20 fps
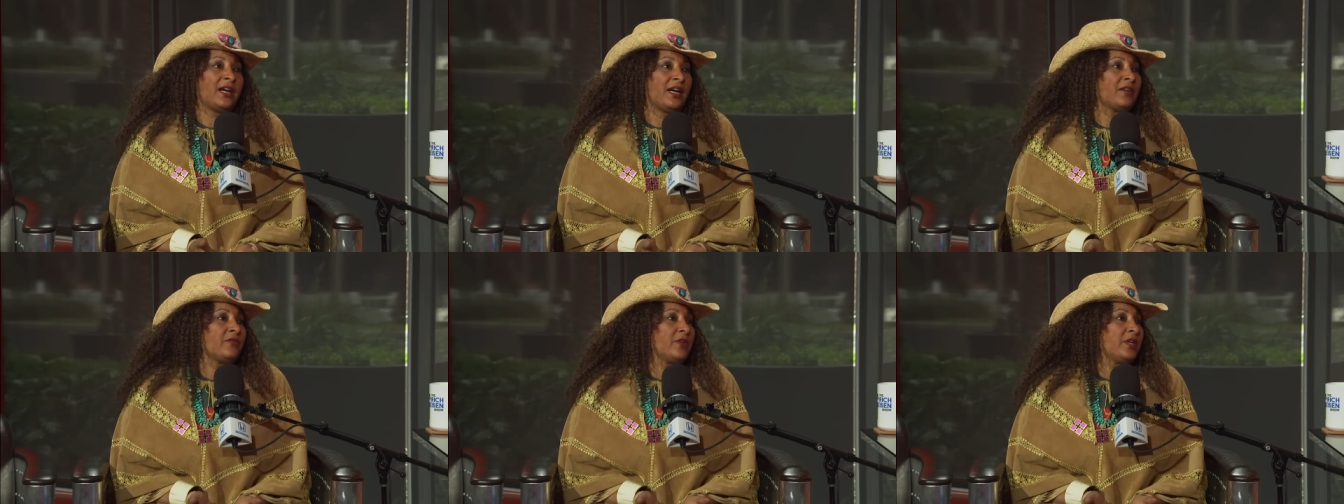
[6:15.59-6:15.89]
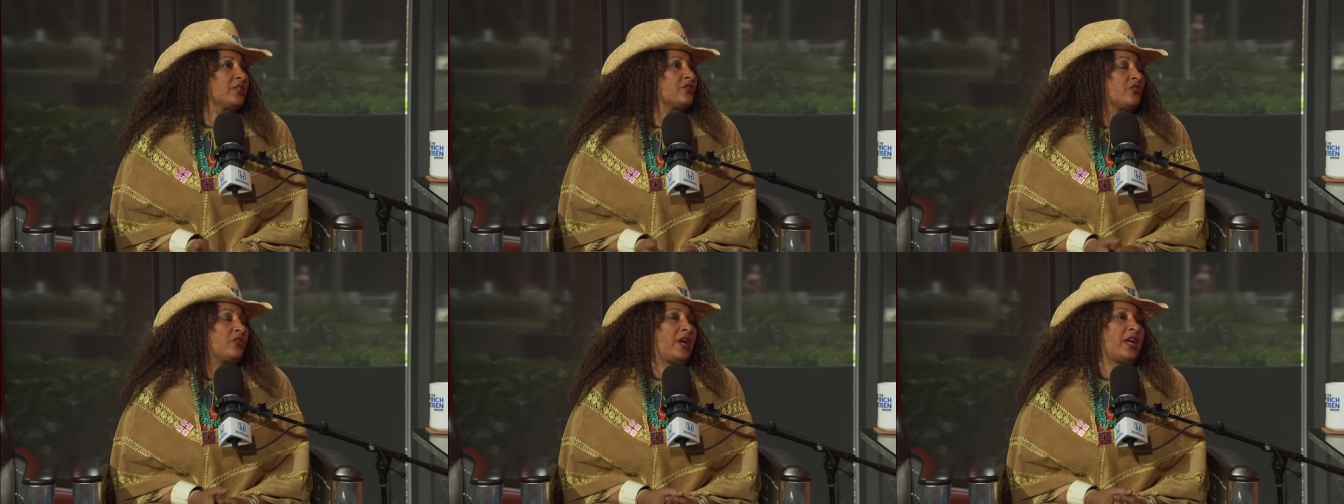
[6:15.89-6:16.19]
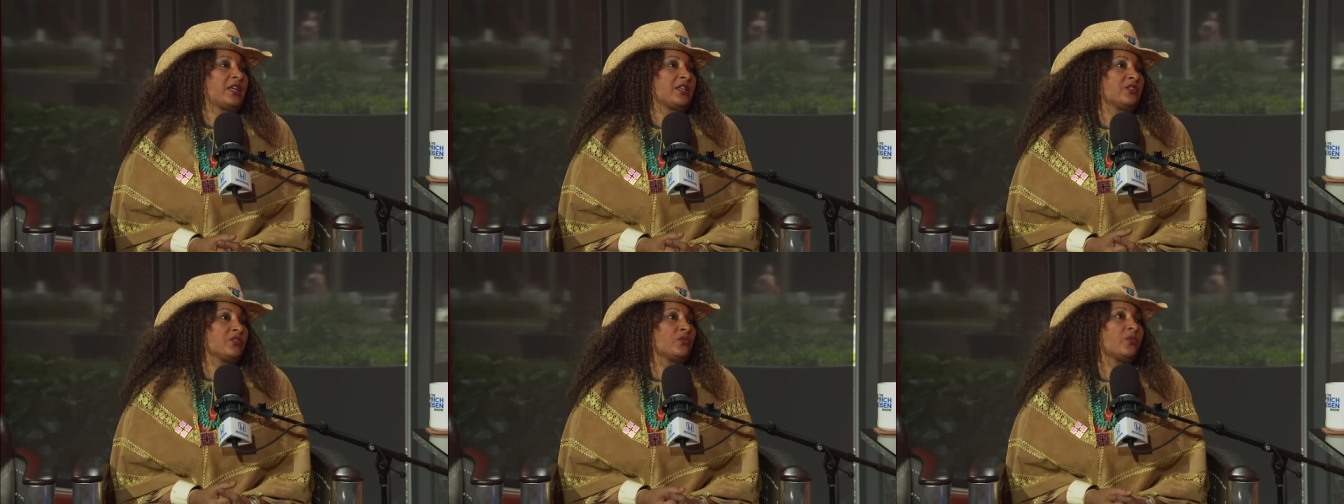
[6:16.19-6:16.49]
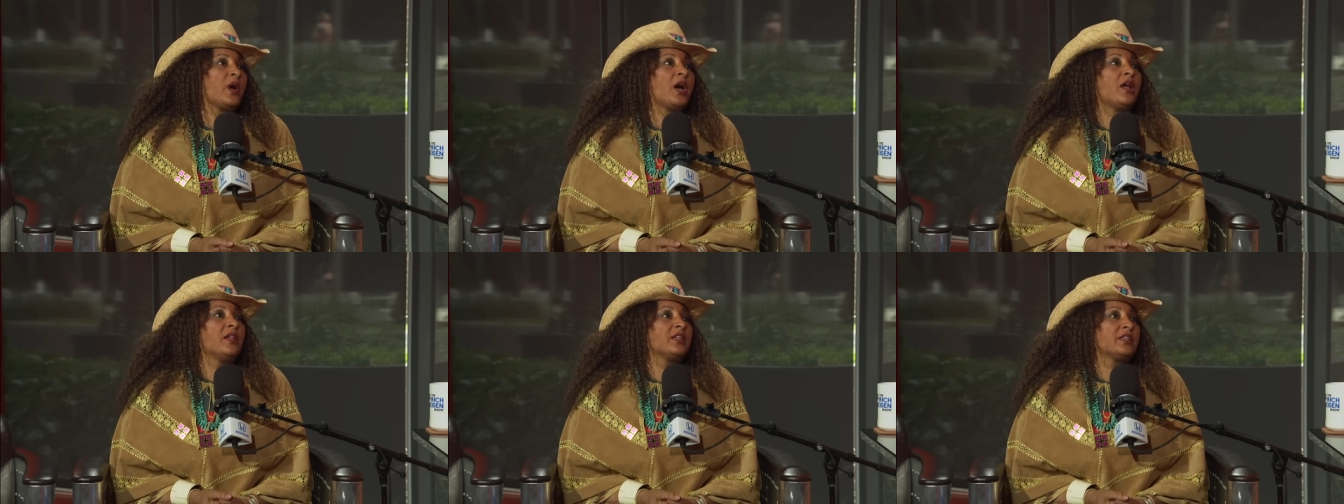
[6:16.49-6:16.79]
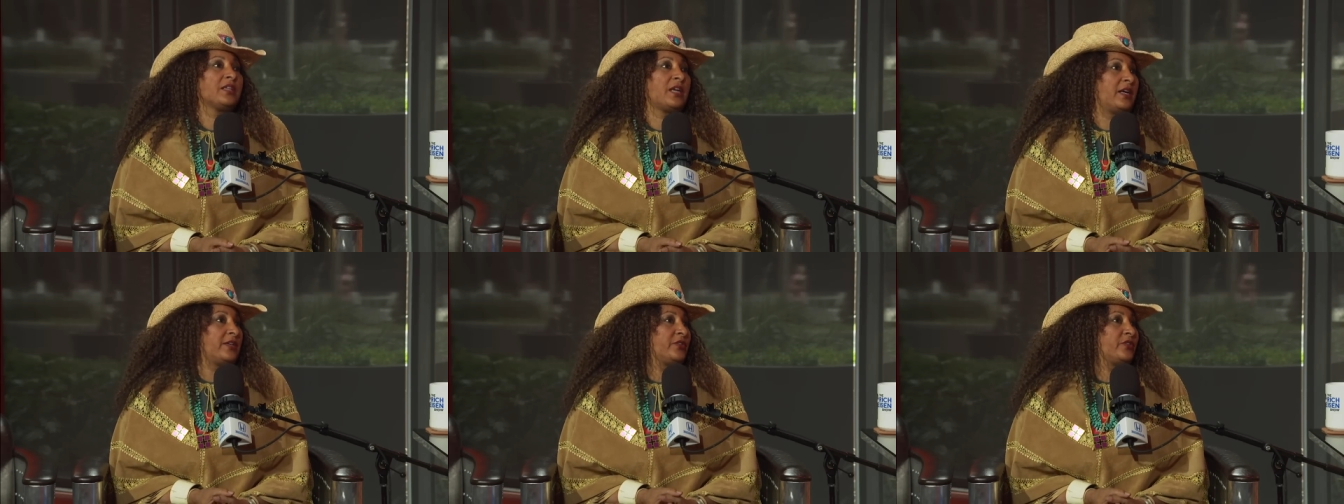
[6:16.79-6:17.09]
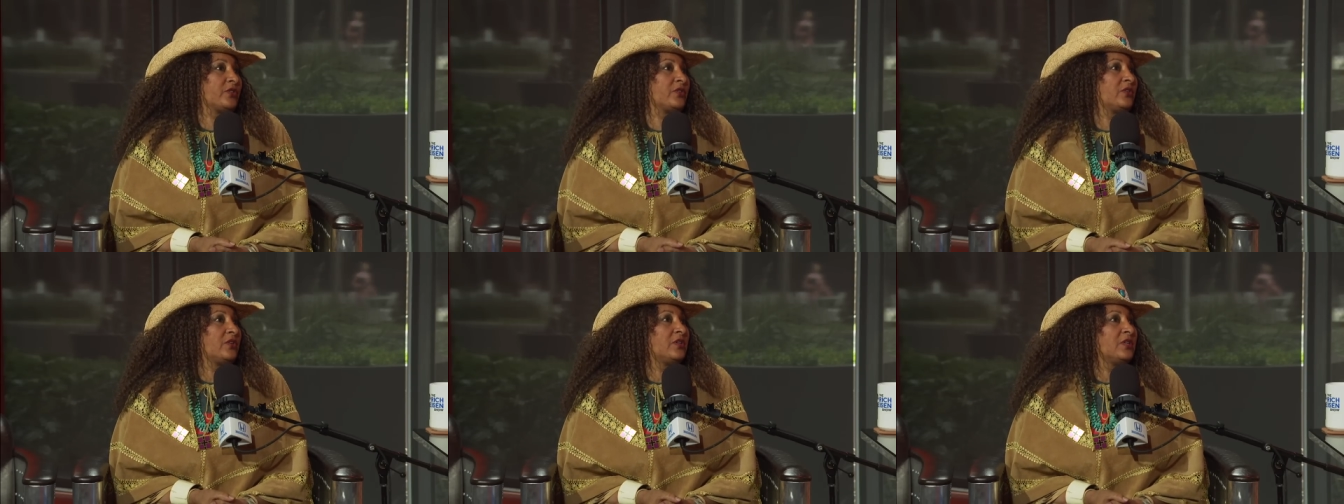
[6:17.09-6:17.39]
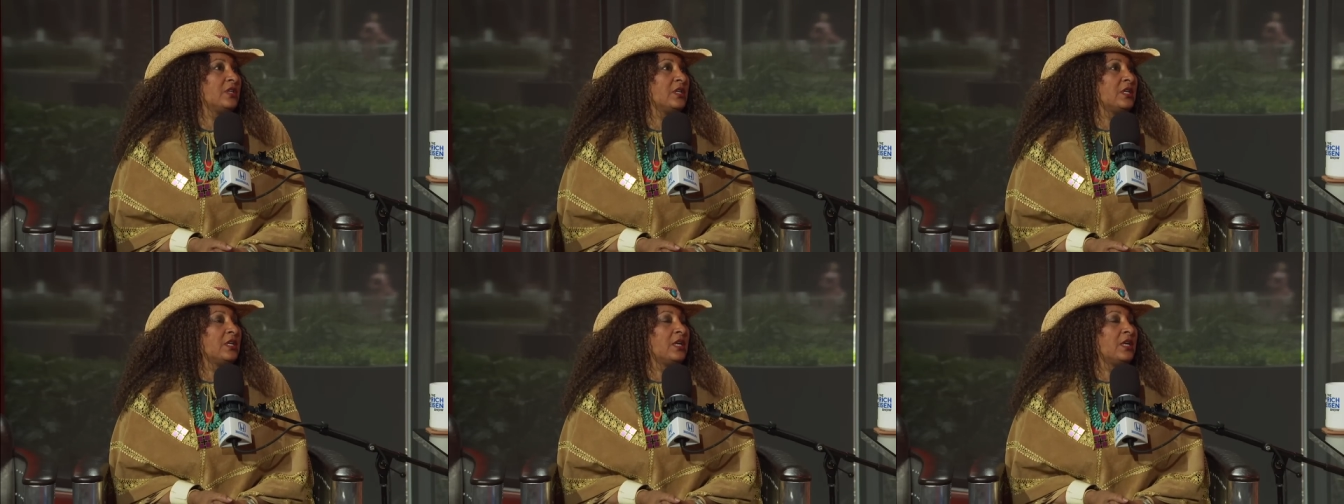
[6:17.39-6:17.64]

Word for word: I ran track as well in high school.